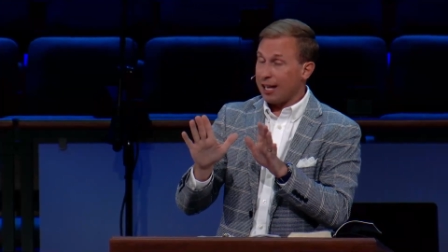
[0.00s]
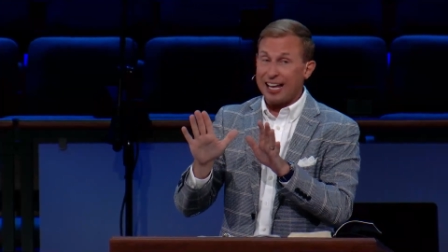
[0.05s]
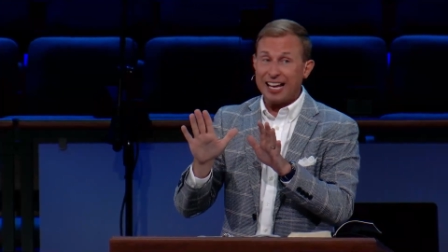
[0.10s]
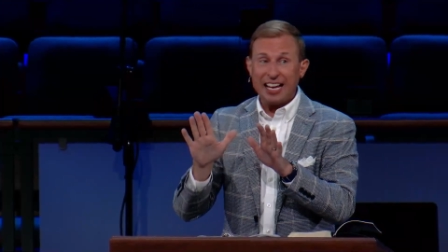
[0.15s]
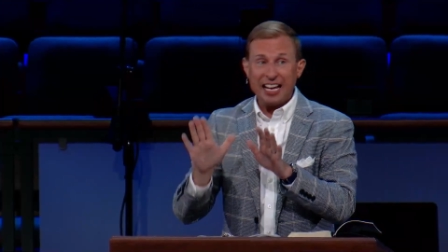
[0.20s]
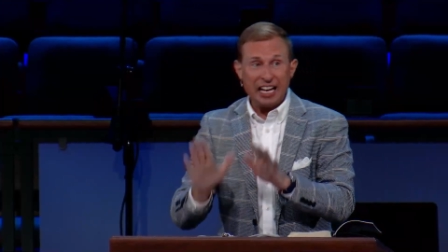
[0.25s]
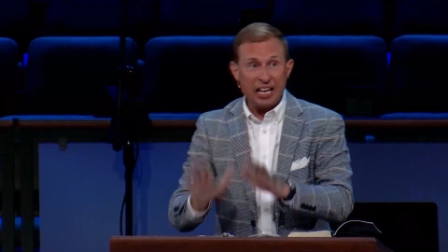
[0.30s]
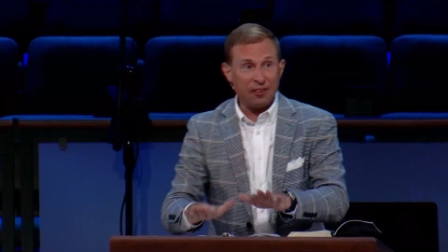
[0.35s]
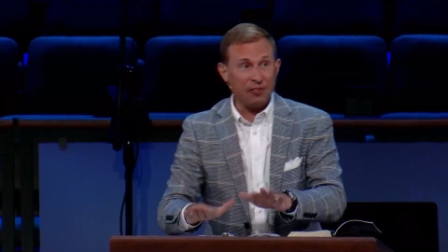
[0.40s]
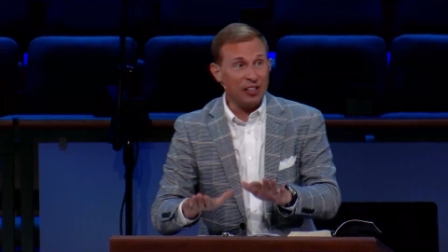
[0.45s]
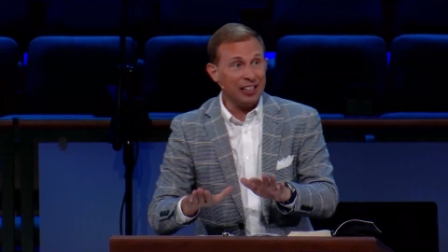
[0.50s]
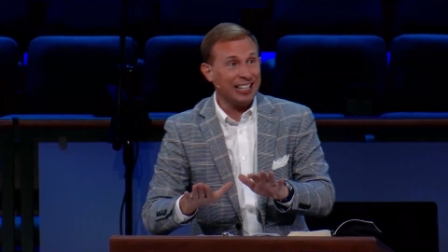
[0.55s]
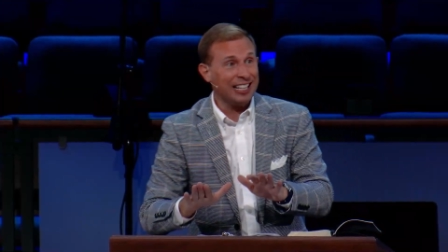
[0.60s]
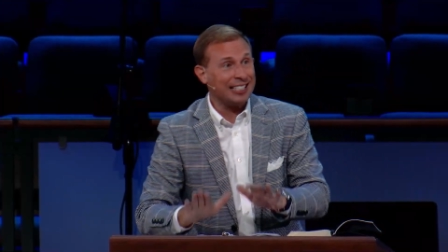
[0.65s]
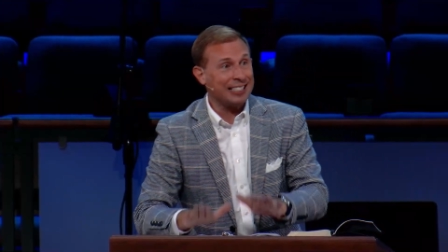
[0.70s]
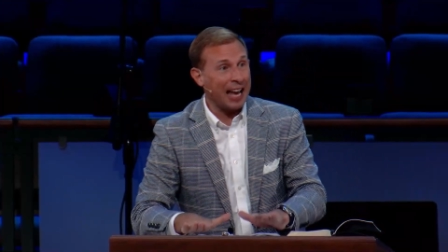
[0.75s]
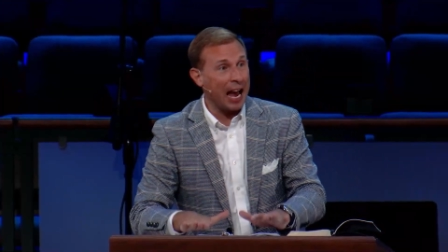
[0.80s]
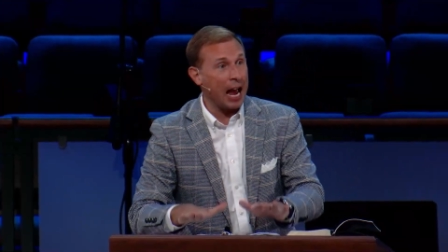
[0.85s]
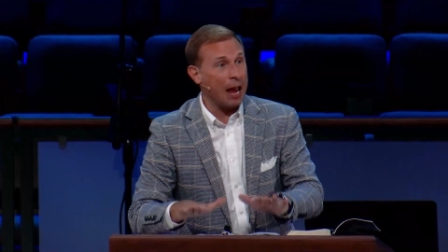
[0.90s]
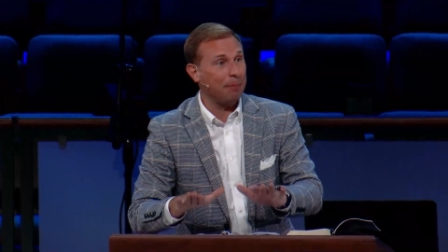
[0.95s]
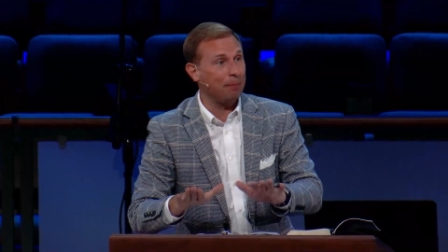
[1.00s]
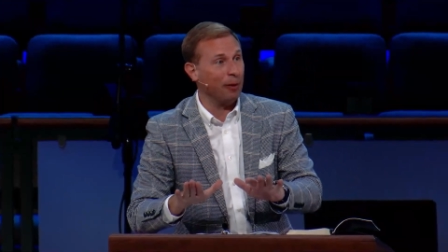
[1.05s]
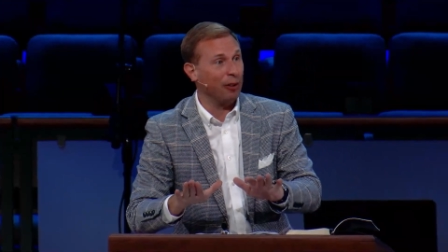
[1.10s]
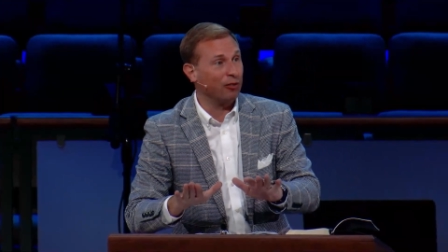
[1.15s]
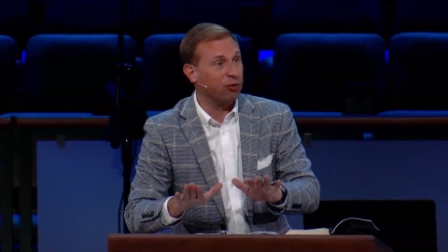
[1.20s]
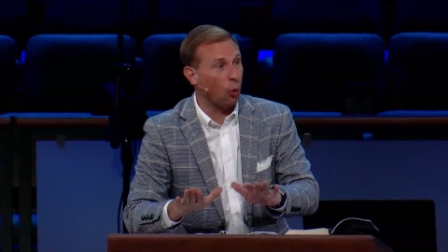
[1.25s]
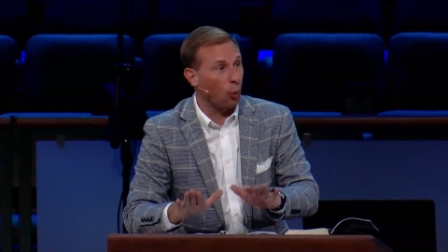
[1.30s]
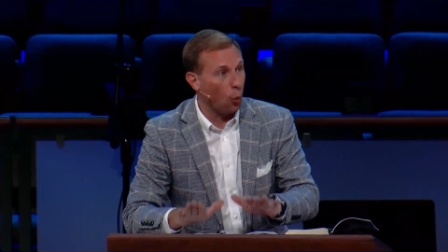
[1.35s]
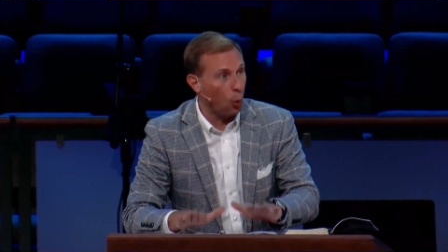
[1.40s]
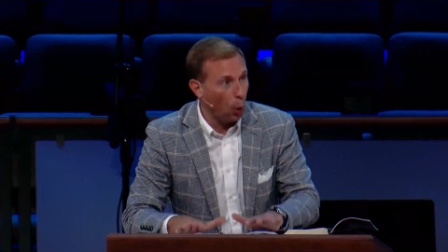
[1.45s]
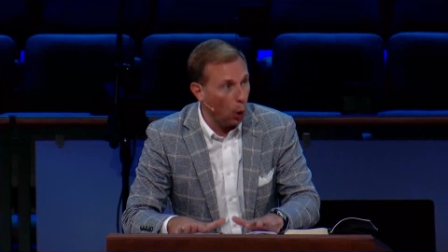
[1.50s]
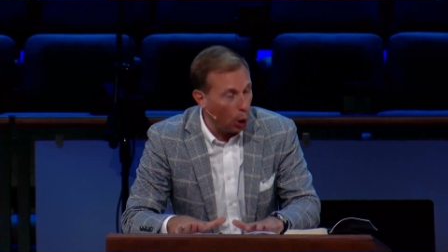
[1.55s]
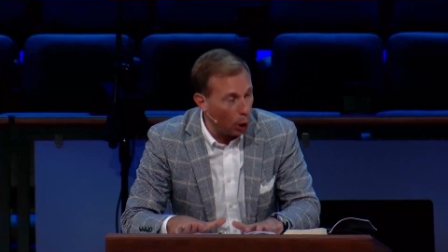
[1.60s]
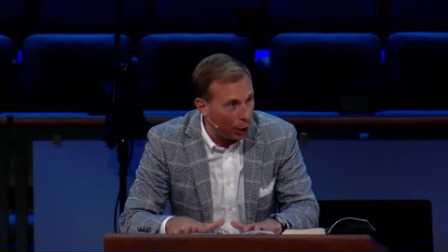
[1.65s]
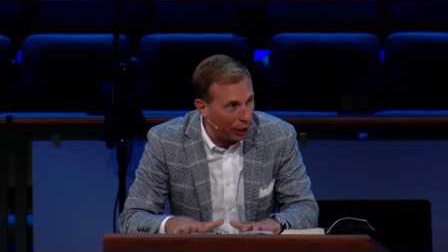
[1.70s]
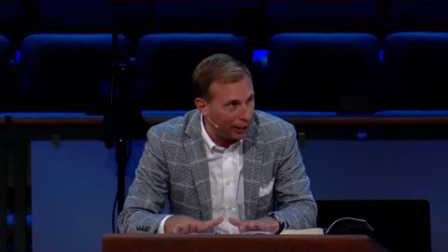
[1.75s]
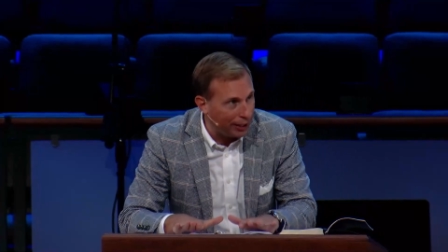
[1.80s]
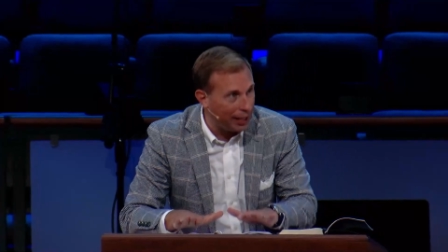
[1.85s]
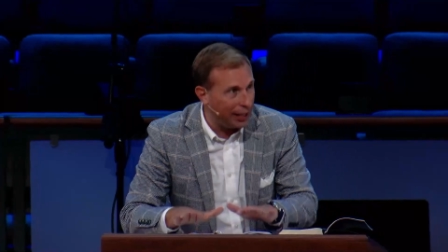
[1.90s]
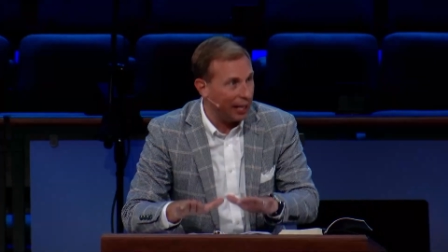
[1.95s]
even the type of
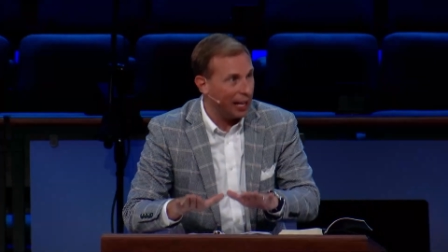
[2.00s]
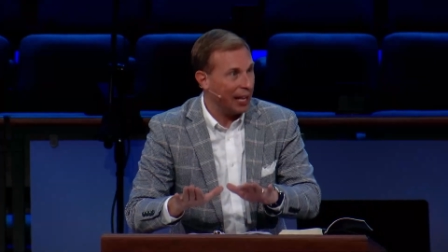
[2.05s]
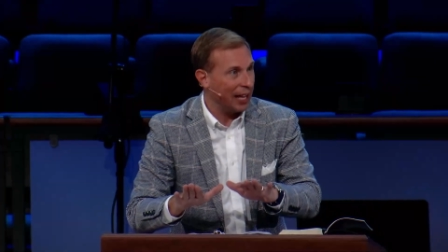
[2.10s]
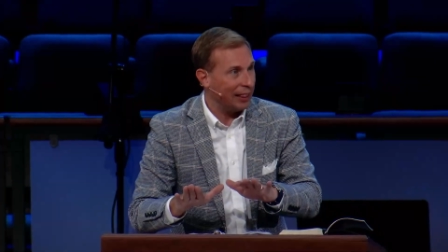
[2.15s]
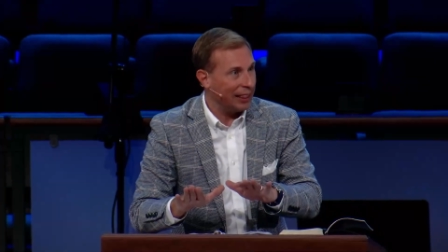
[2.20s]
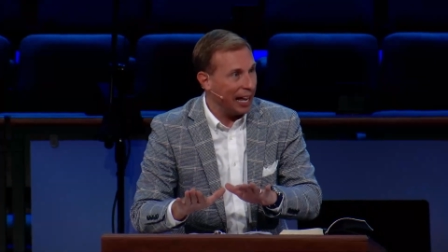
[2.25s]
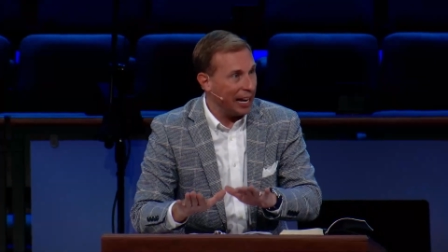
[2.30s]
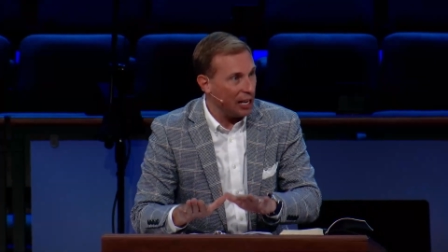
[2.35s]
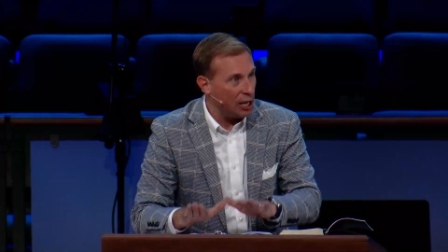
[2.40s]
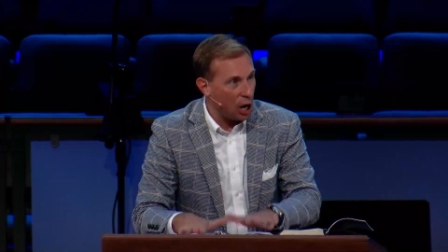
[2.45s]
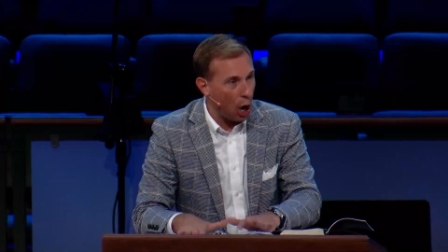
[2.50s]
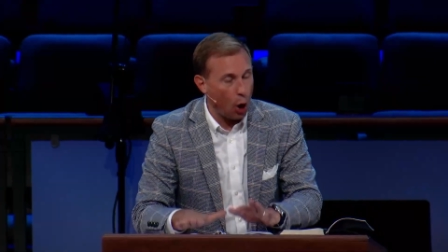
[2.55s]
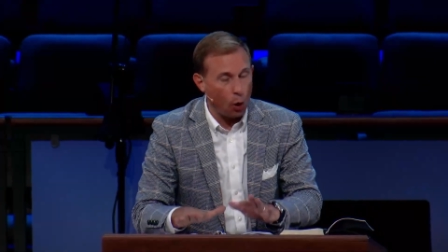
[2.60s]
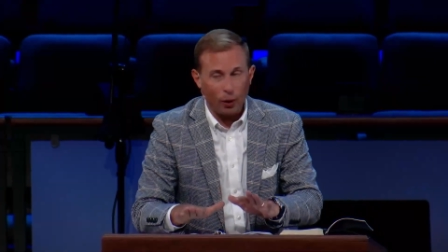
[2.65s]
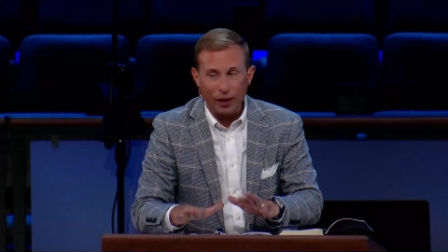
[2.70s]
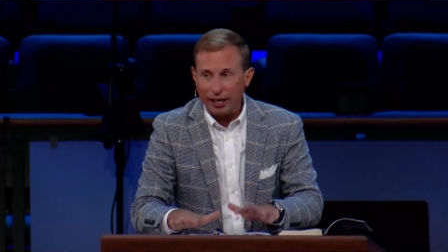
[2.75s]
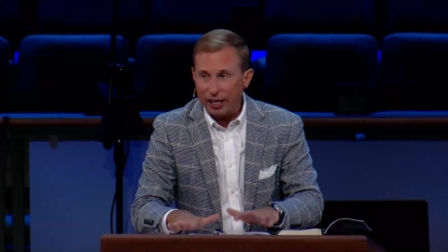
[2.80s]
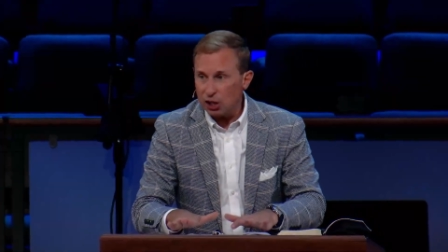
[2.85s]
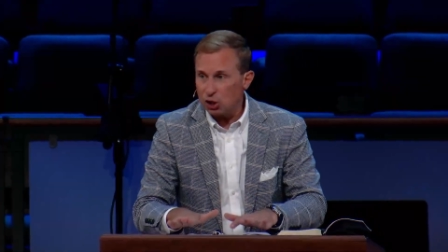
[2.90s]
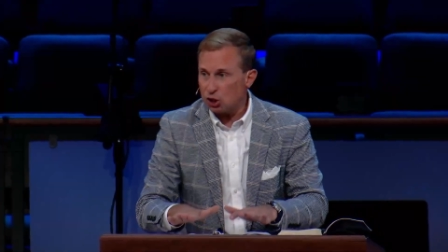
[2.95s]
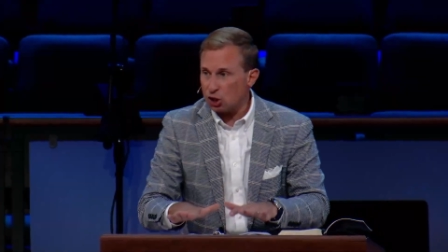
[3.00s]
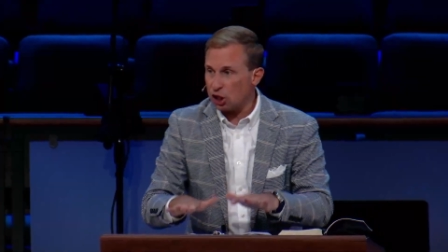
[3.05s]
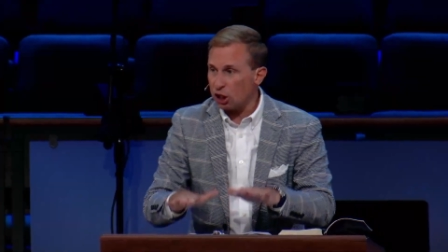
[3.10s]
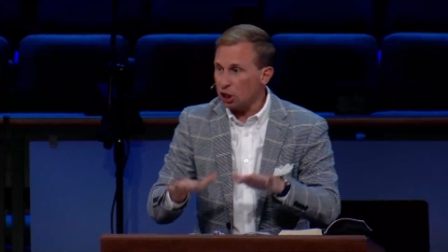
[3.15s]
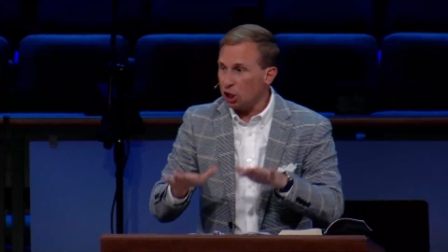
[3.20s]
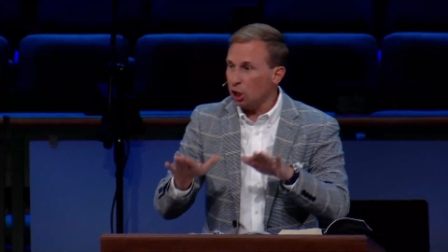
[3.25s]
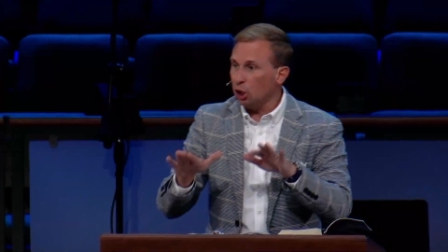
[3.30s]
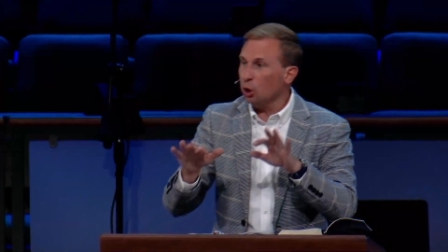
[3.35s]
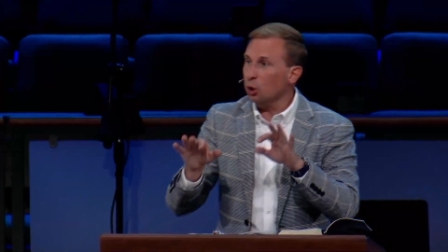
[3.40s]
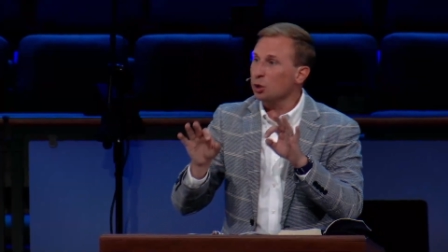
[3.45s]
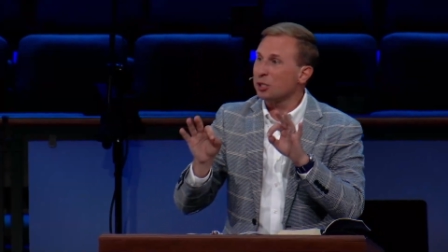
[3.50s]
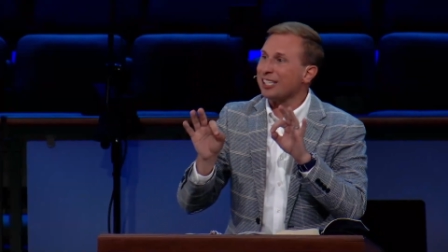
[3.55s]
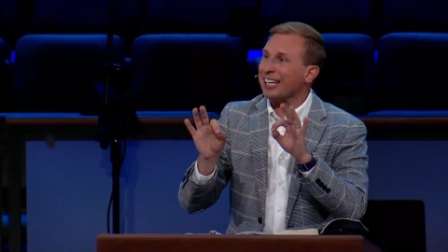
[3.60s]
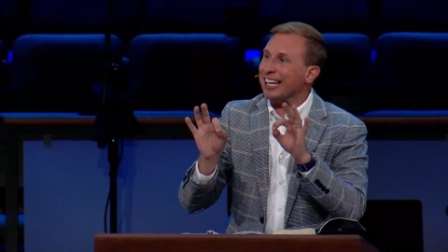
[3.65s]
wood that Noah is to use,